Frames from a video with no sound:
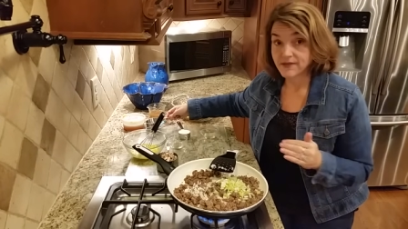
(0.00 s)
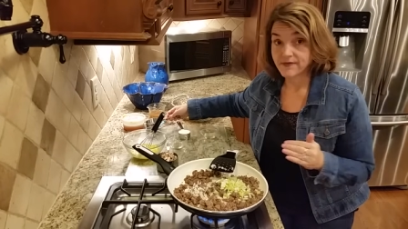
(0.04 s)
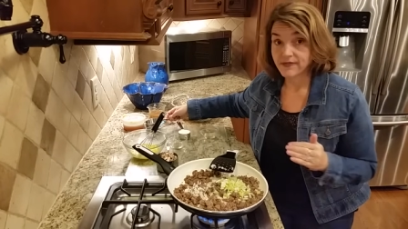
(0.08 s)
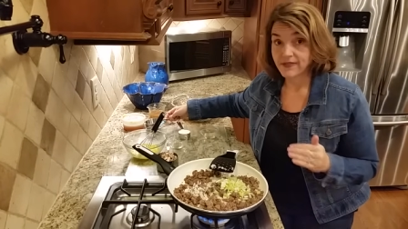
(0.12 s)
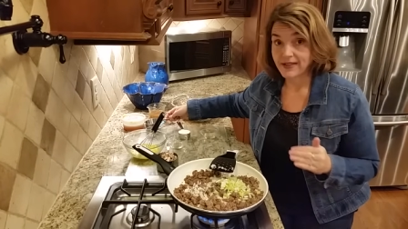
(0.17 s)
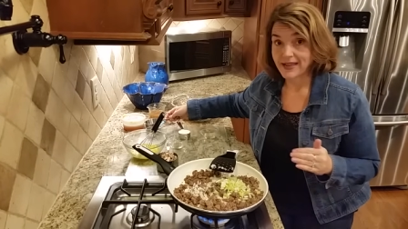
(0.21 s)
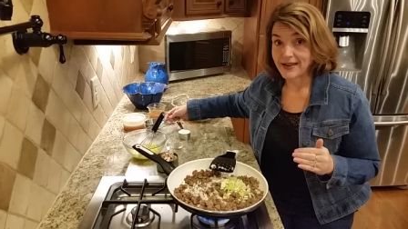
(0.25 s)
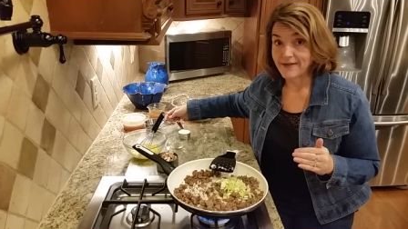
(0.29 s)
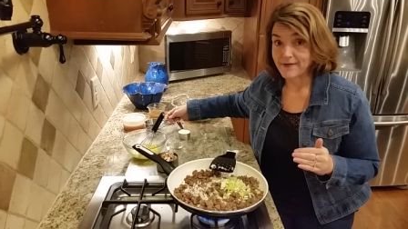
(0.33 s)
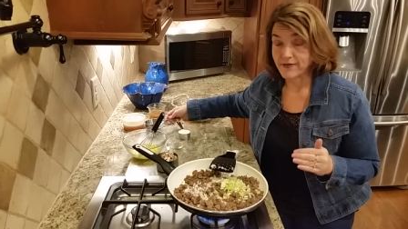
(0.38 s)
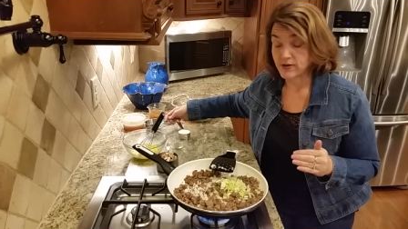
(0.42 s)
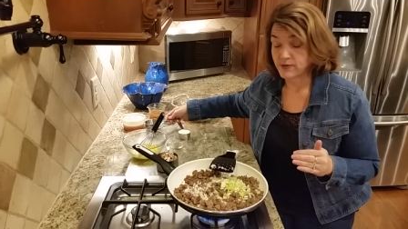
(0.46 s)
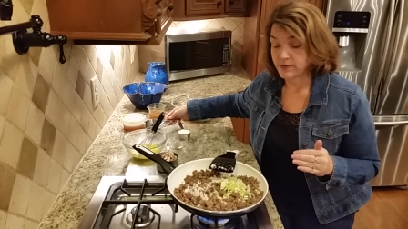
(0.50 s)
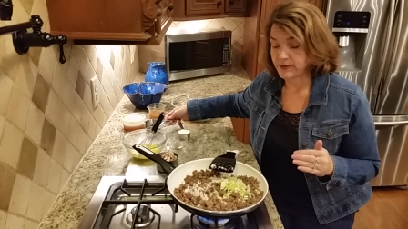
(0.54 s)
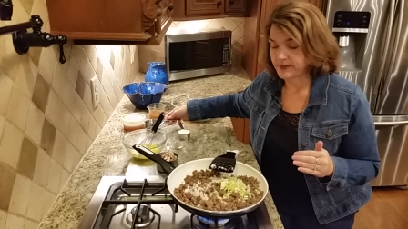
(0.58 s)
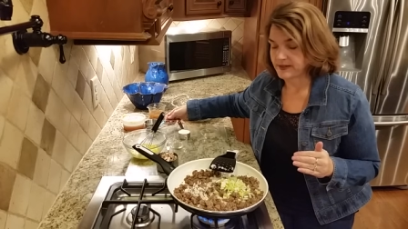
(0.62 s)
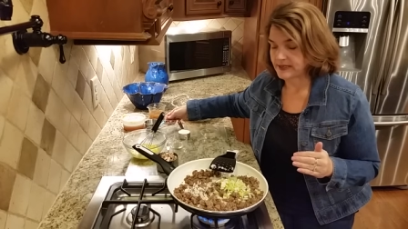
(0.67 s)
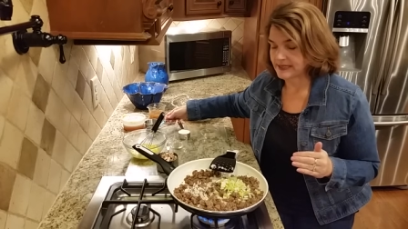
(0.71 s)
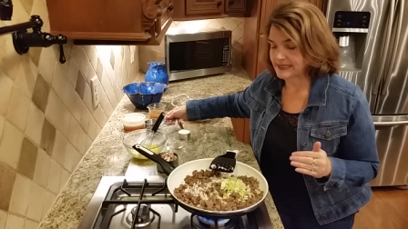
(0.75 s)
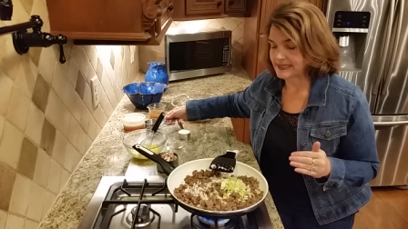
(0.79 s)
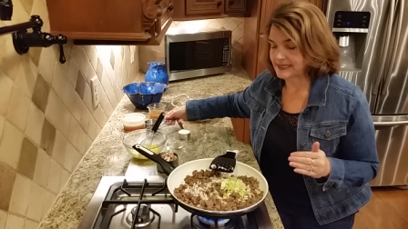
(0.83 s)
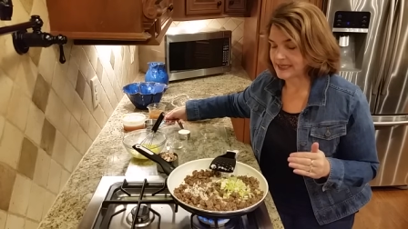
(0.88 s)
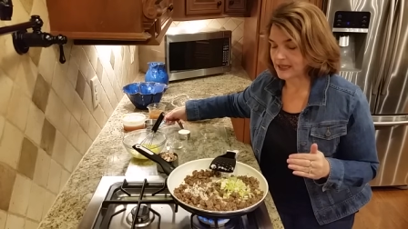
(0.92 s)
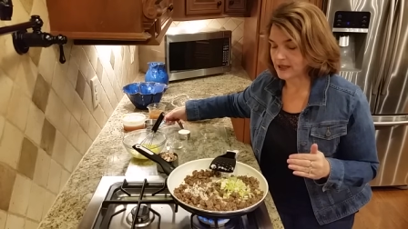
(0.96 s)
good flavor with
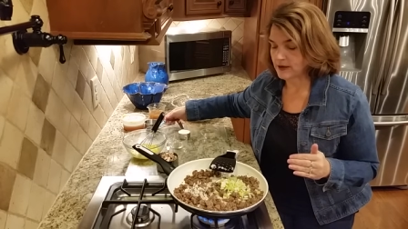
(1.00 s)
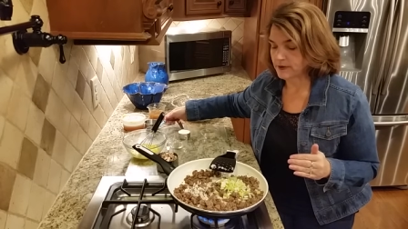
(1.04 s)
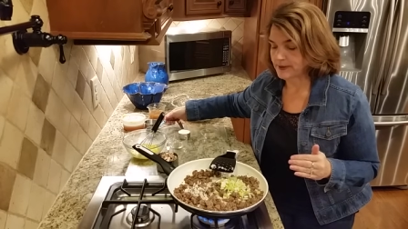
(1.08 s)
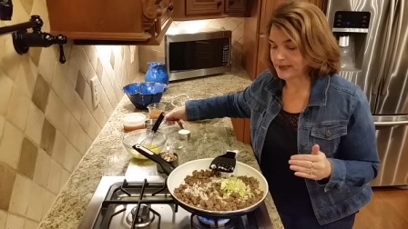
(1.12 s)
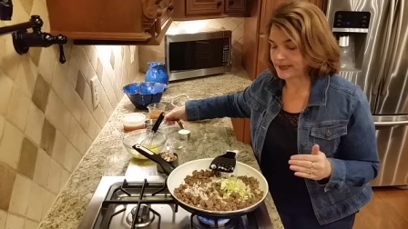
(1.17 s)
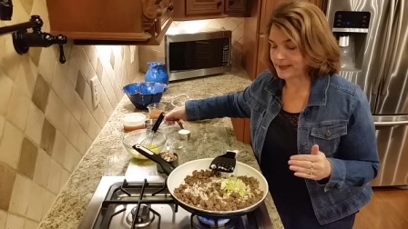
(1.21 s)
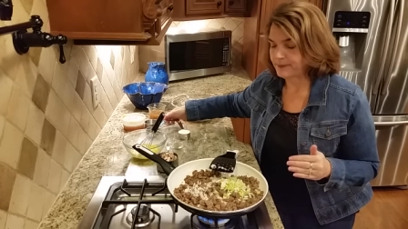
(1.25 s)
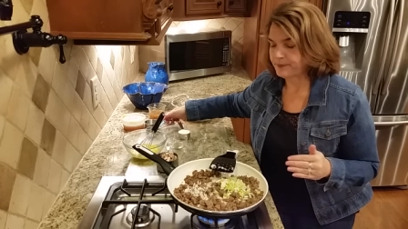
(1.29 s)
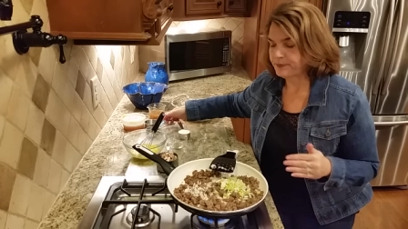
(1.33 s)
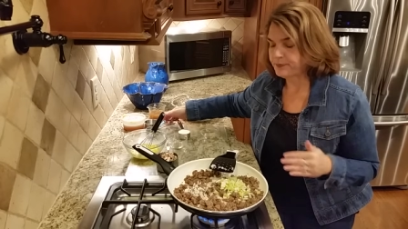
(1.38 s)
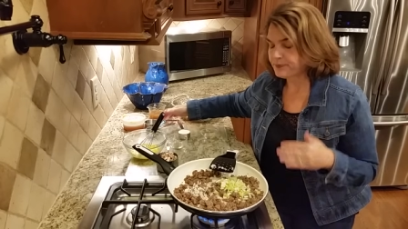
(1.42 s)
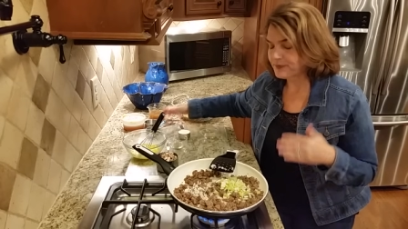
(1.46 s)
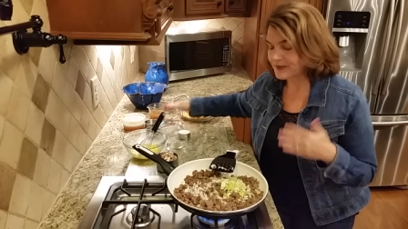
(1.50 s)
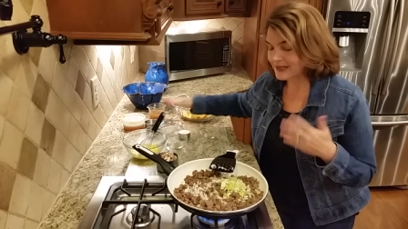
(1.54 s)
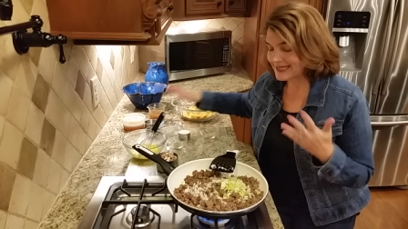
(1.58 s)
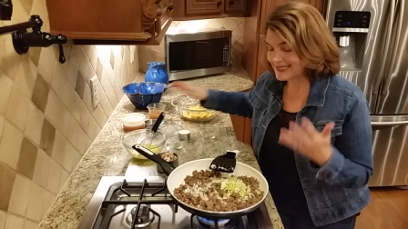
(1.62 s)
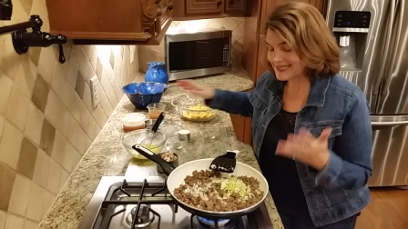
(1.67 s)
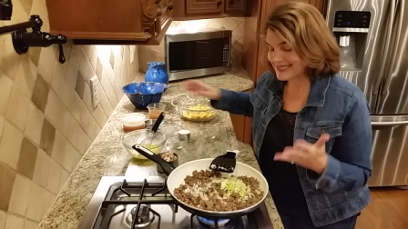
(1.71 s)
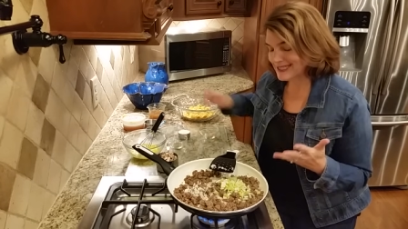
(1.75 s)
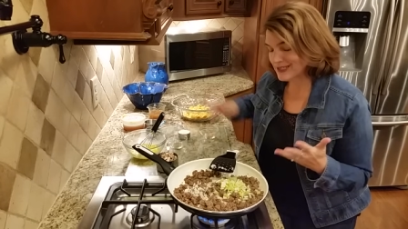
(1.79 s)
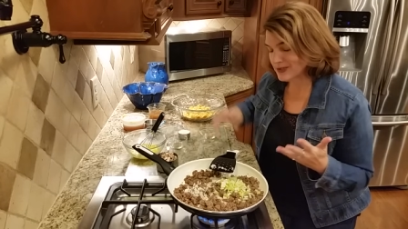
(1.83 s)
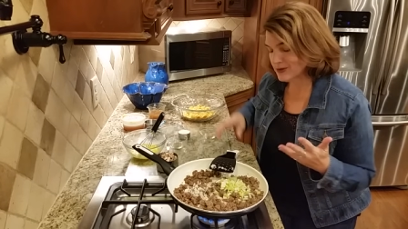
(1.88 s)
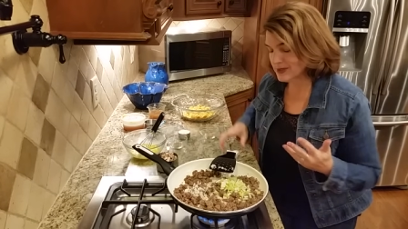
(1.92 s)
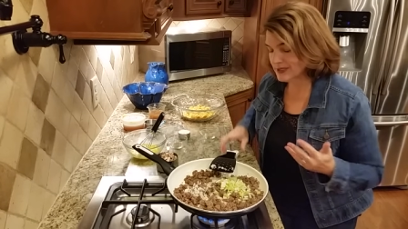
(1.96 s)
the celery.
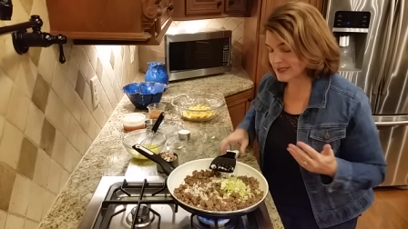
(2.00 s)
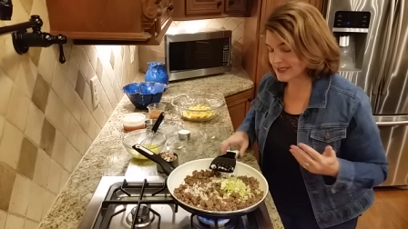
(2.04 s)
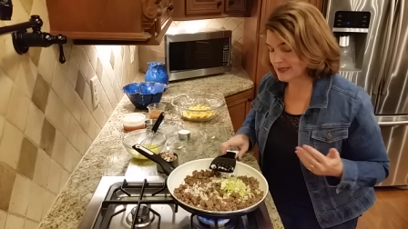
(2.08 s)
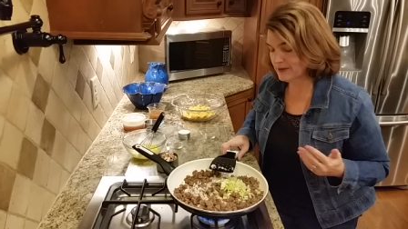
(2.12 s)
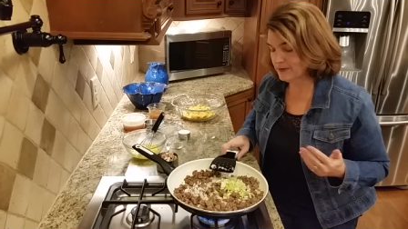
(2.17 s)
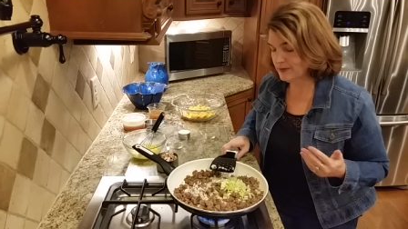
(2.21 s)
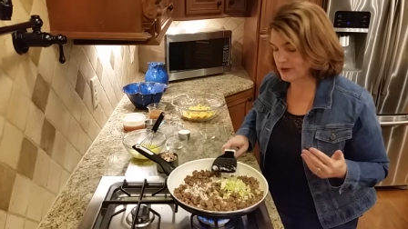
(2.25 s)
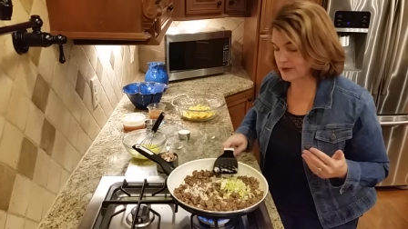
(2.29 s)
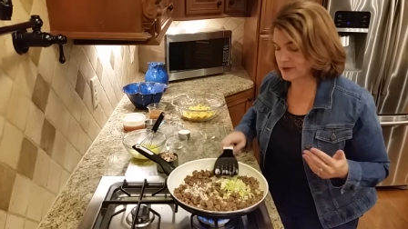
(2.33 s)
It's interesting